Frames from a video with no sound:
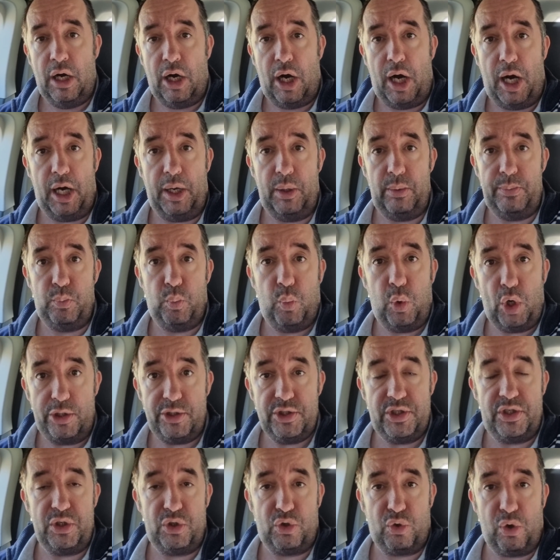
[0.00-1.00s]
I
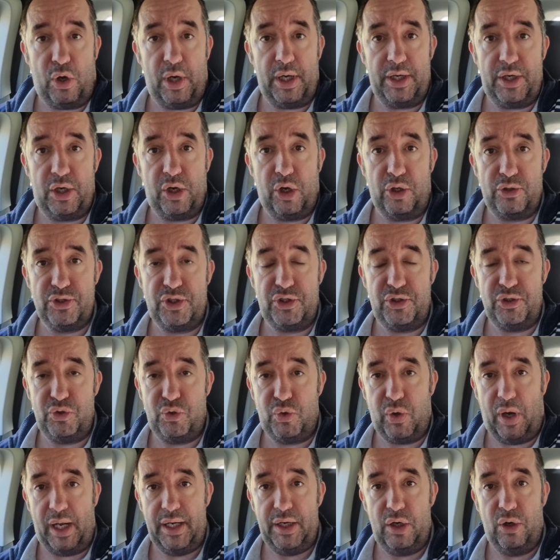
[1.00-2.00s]
want to try and
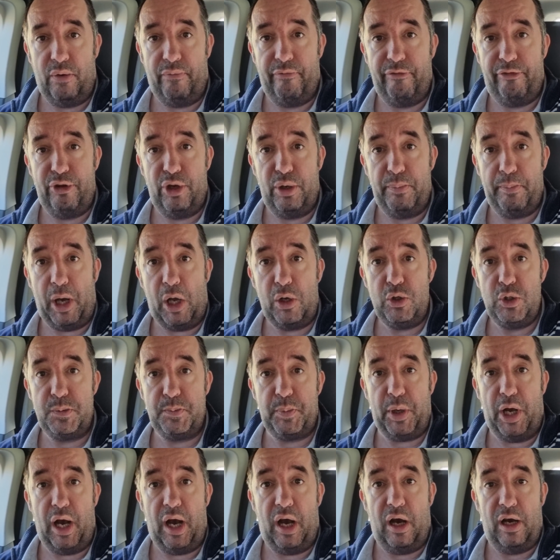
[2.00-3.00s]
concentrate on for the most
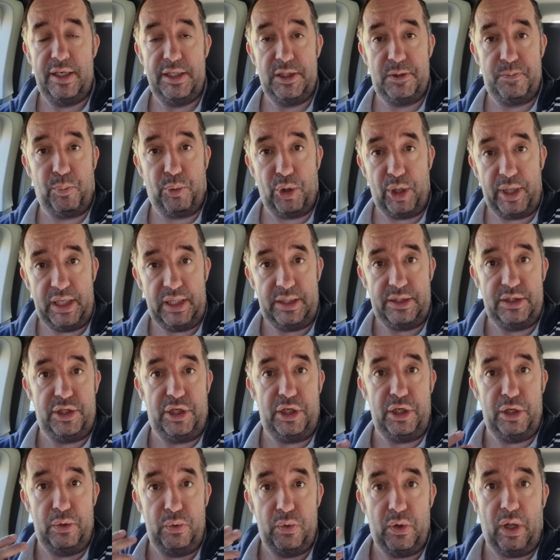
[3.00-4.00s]
part, is bringing
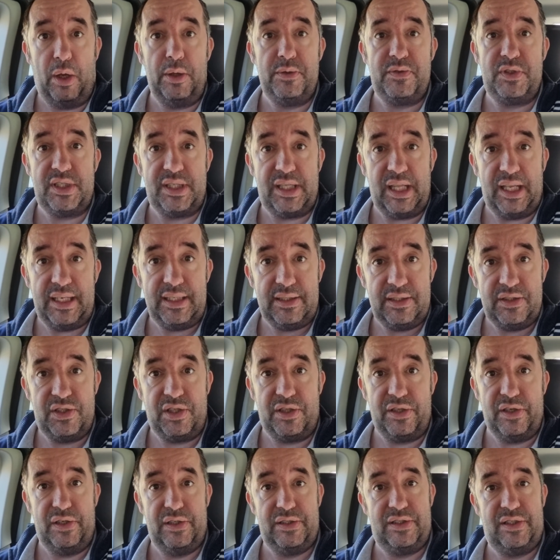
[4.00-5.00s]
to you those things
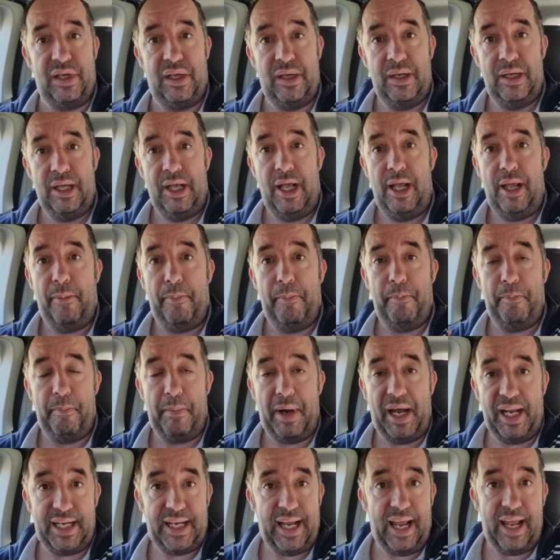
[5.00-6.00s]
that
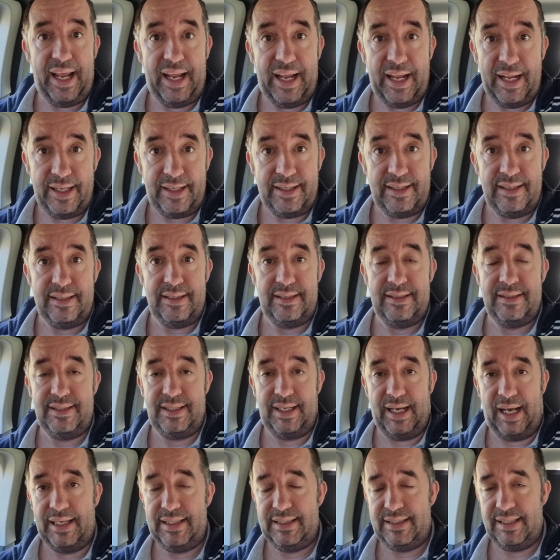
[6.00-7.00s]
may get hidden
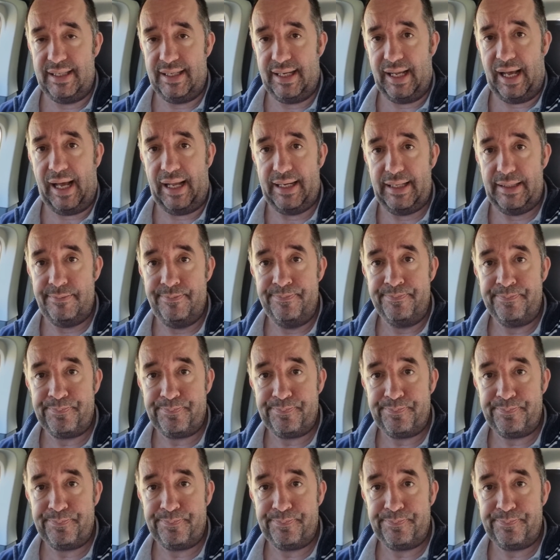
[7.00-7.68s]
day to day.